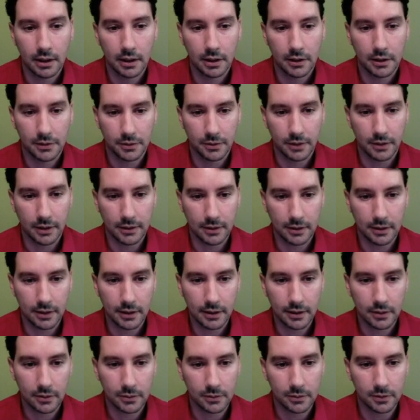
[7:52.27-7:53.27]
So that's an
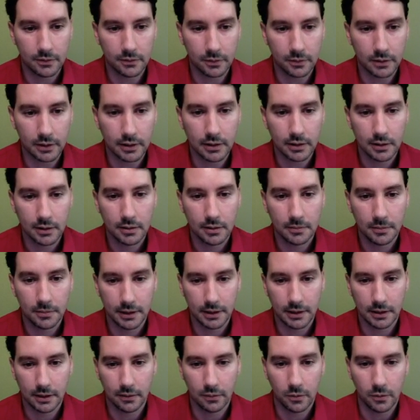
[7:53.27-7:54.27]
inclusive or,
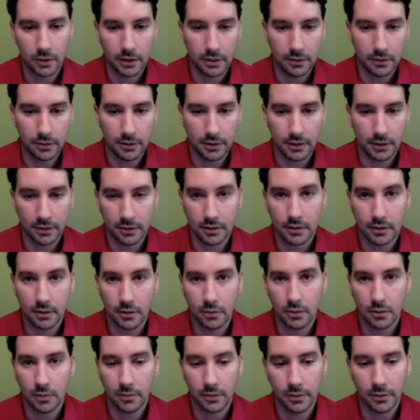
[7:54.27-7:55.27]
meaning one or the other
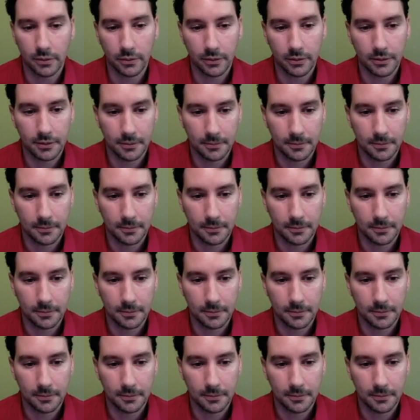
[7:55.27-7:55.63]
or both.